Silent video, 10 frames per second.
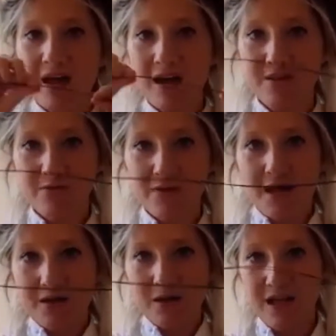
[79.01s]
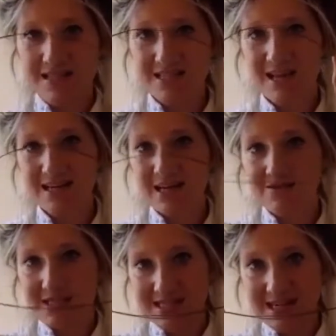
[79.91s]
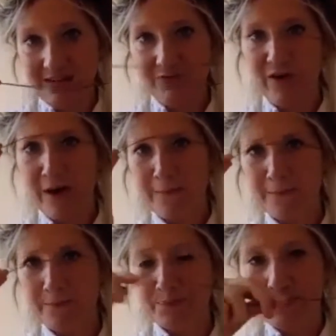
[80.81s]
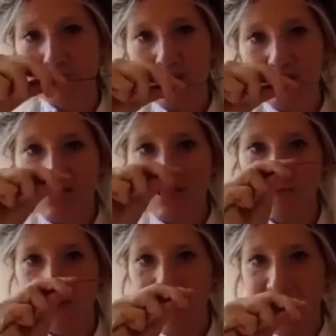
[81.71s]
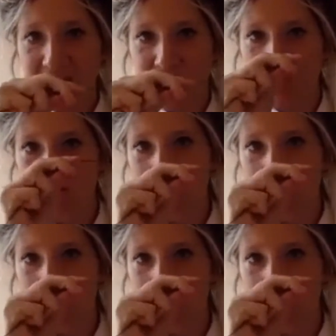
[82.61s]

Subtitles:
kind of slightly kind of stiffer gauge.